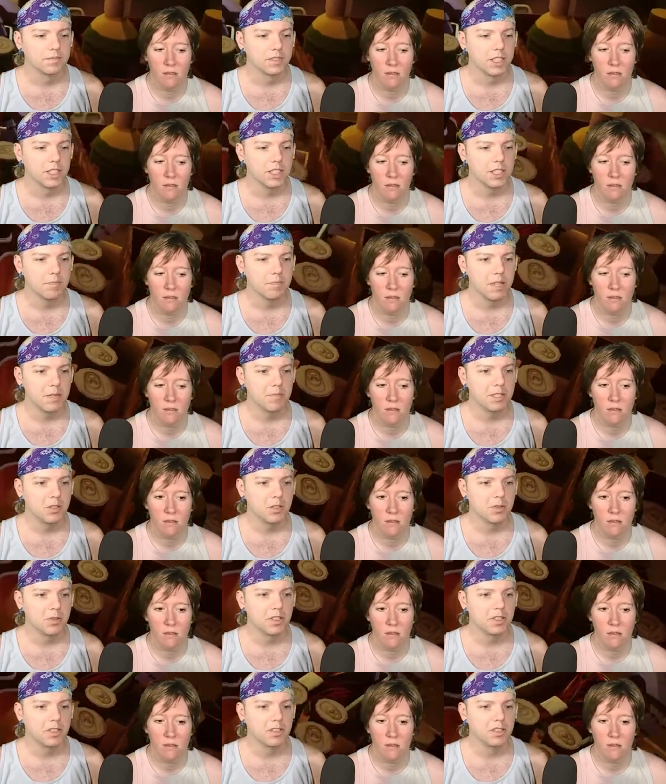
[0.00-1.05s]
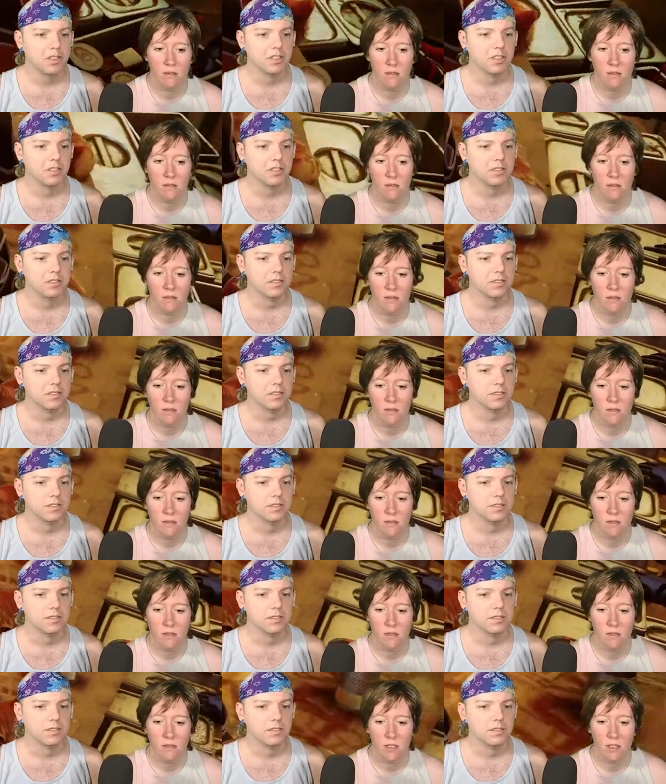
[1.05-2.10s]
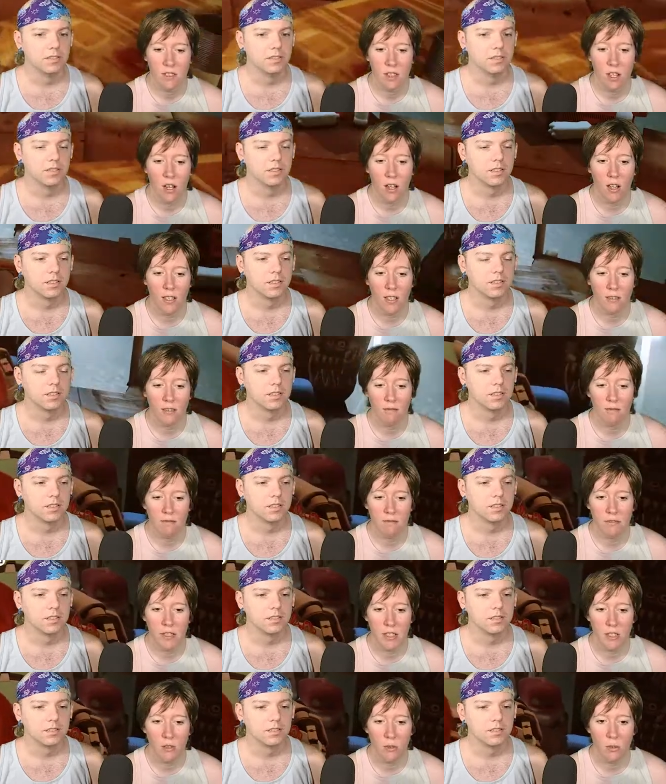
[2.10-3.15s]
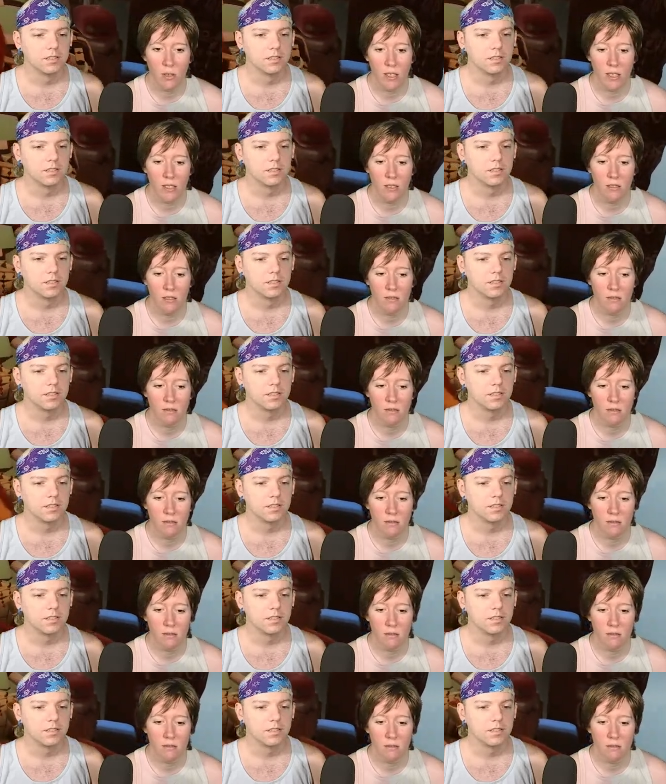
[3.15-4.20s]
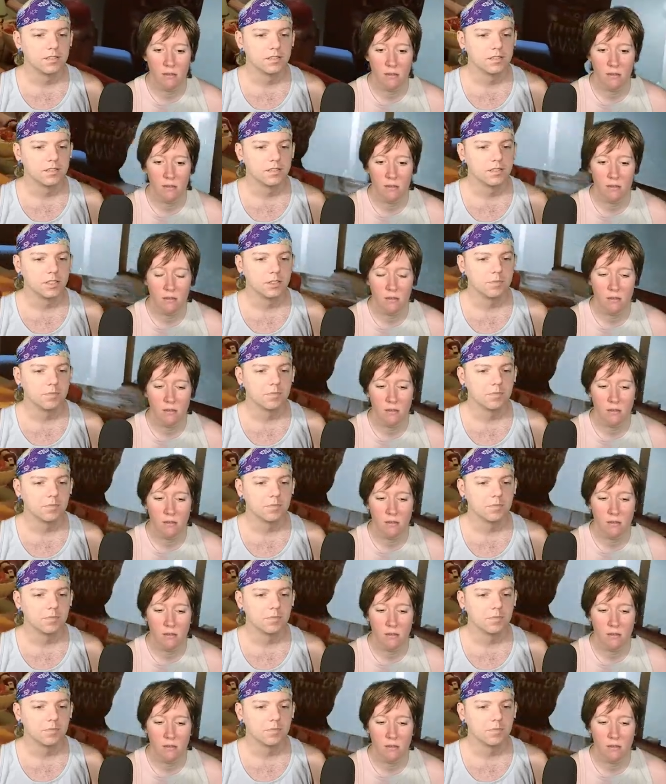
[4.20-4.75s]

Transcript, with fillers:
Speaker 1: It may be oil.
Speaker 2: Not fish oil?
Speaker 1: Nope.